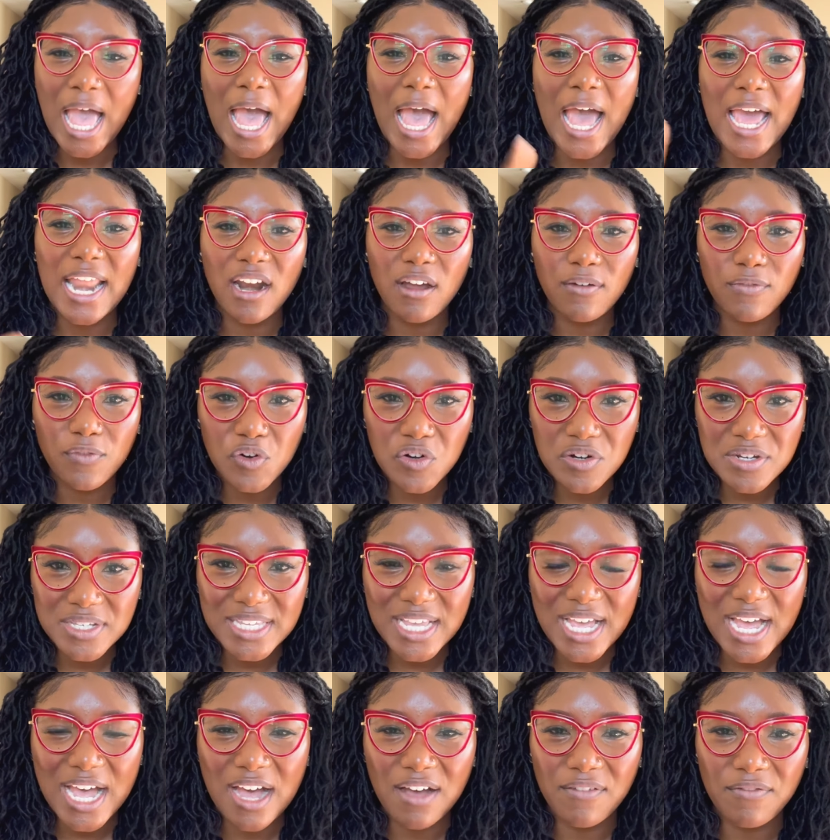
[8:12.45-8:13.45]
And of course
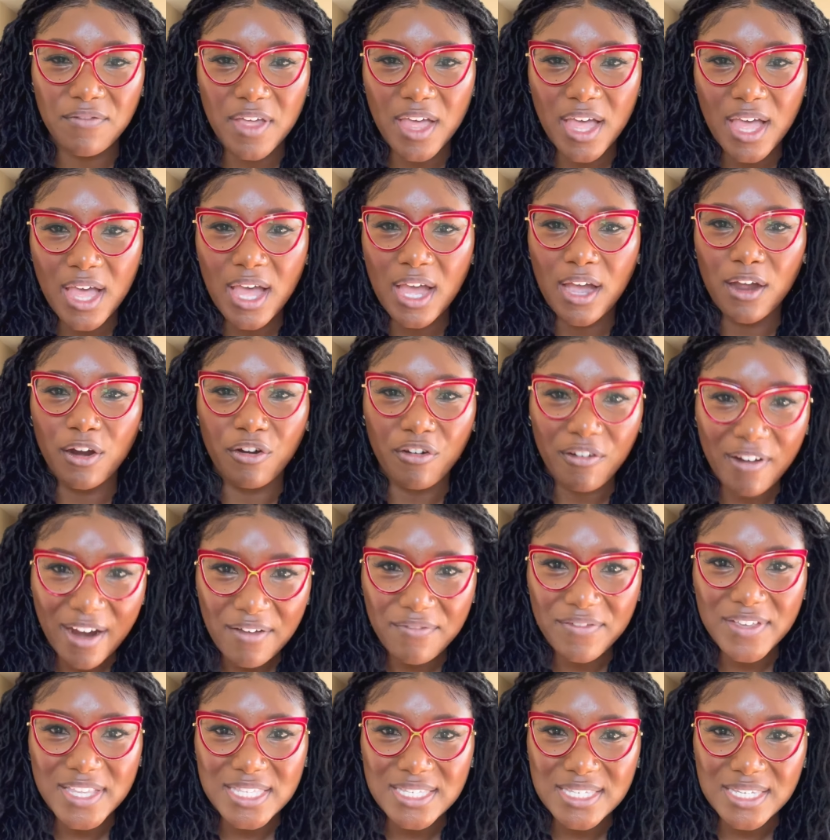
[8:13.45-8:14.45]
you have
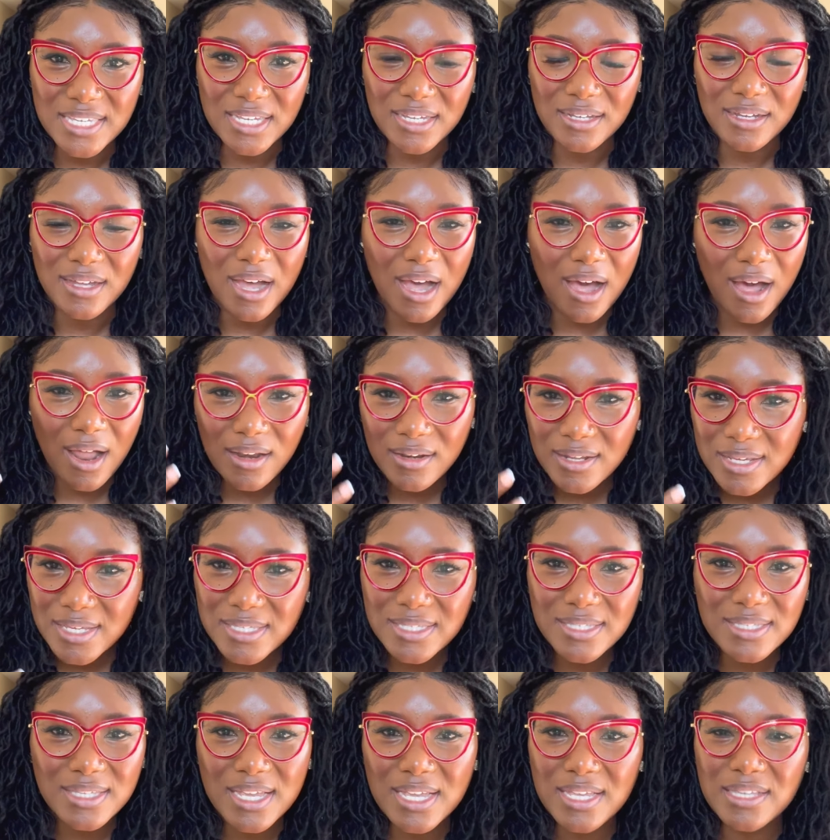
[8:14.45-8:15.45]
gravity. All
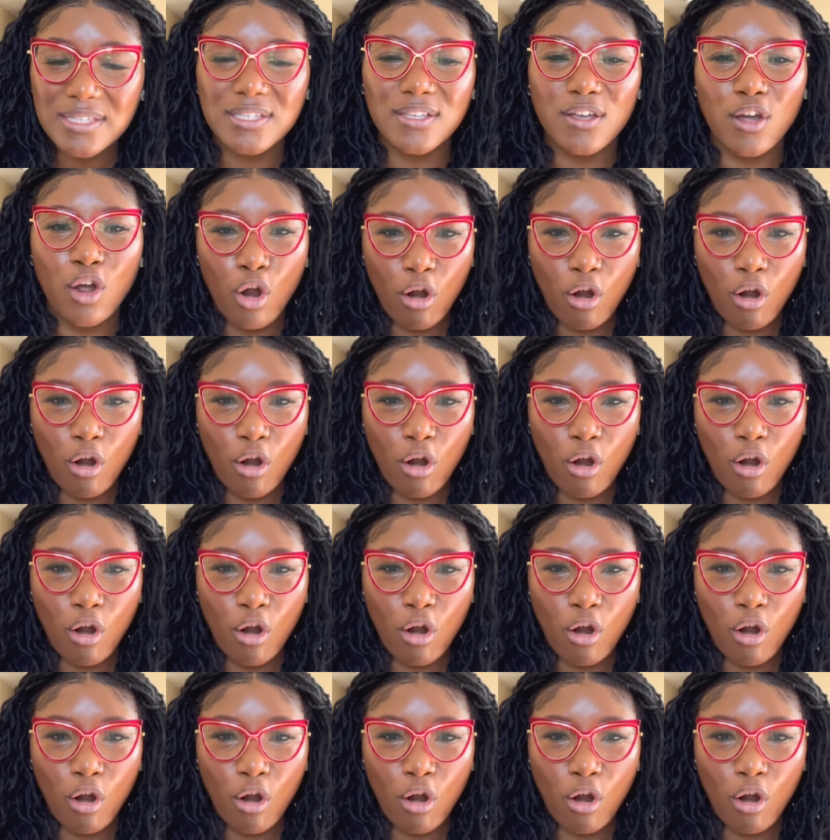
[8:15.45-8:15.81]
these things